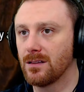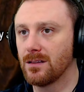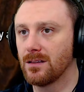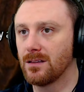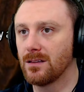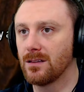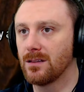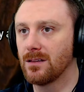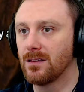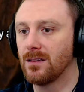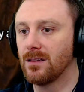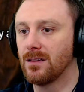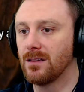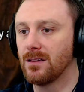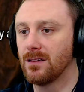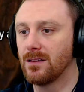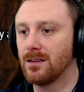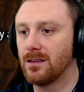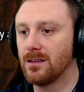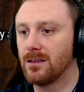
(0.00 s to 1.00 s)

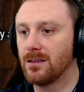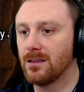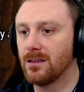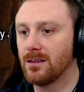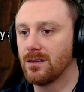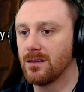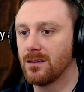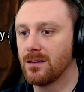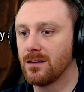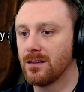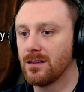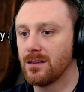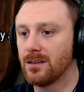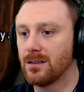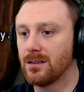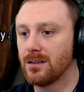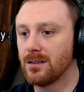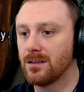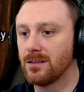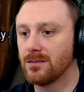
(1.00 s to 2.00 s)

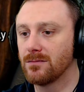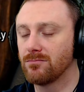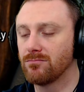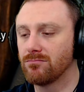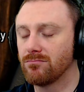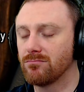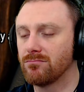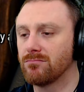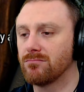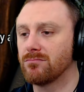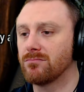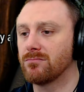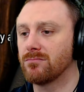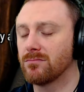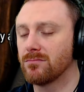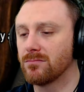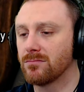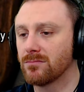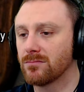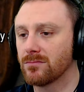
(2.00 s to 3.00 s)

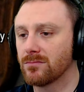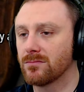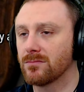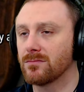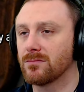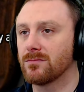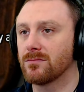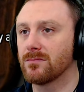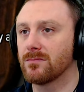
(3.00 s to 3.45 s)
No words are spoken by the person on screen.